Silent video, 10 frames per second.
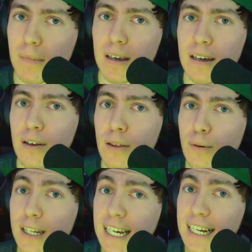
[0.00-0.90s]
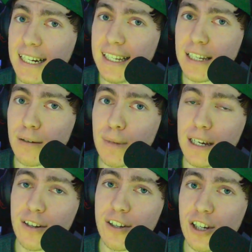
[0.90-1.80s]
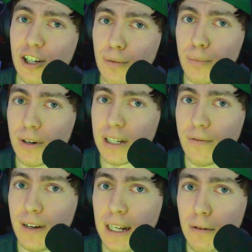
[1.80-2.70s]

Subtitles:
3 seconds to make a decision or pause the video.